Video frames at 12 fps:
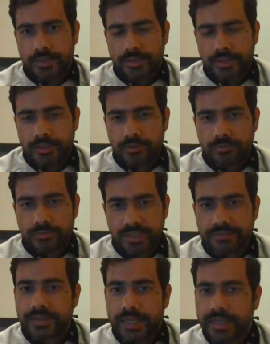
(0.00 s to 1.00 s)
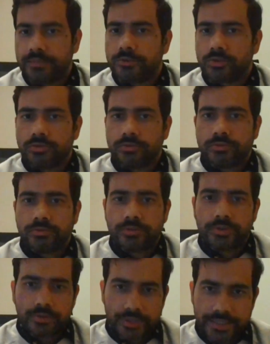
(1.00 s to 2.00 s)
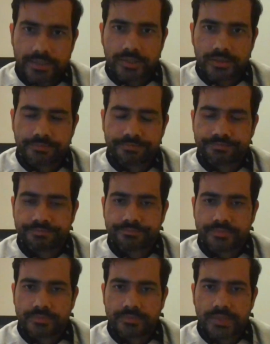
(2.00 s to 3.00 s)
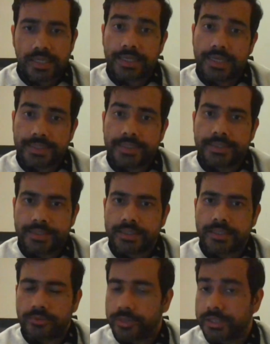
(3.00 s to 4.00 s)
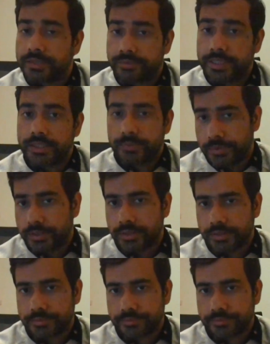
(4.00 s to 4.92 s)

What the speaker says: you know, give time to your kids, unlike in India where it's very difficult.